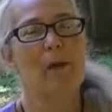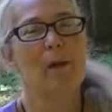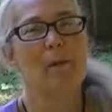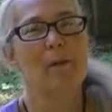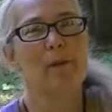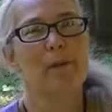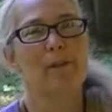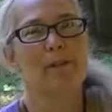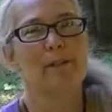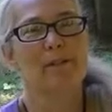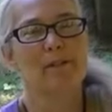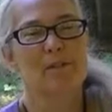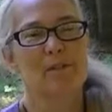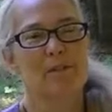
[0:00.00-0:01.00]
Amy, and
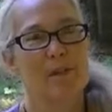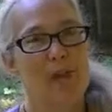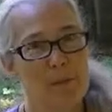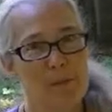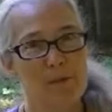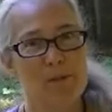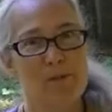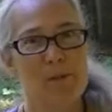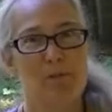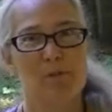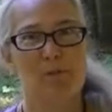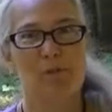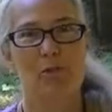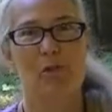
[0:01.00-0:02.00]
this is Amy's
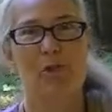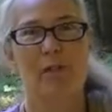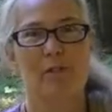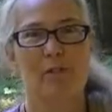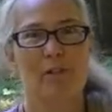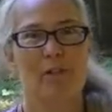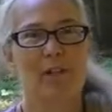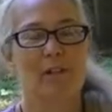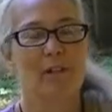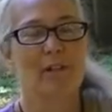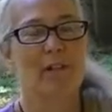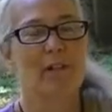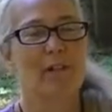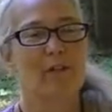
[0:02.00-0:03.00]
Tips and Tricks.
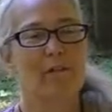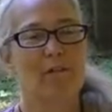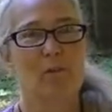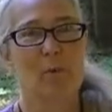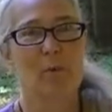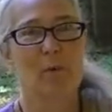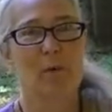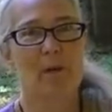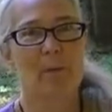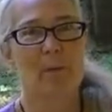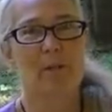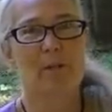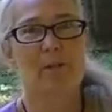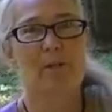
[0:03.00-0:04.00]
You never know what
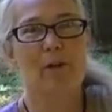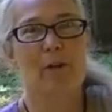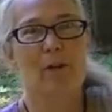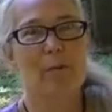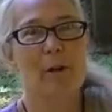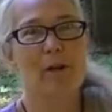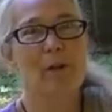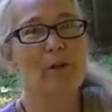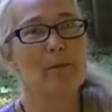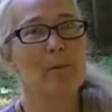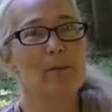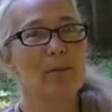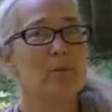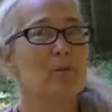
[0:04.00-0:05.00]
I'm going to talk about in
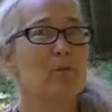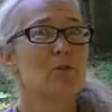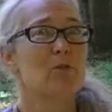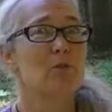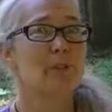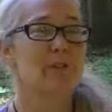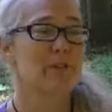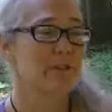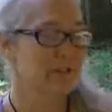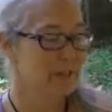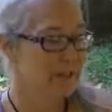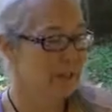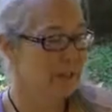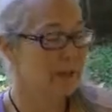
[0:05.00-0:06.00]
my tips and tricks, and
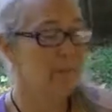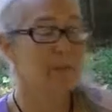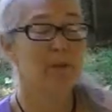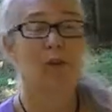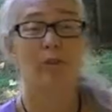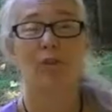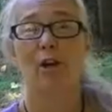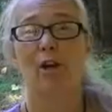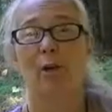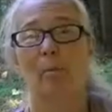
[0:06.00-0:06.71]
today I'm going to talk